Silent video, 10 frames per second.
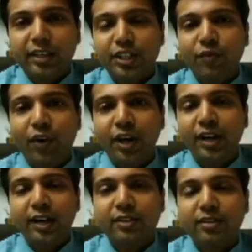and section
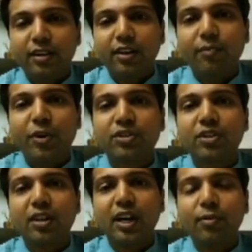189
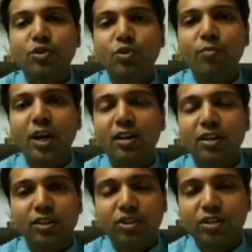prescribes to
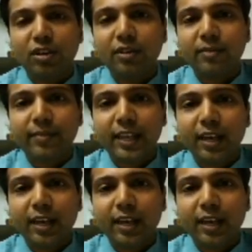maintain a register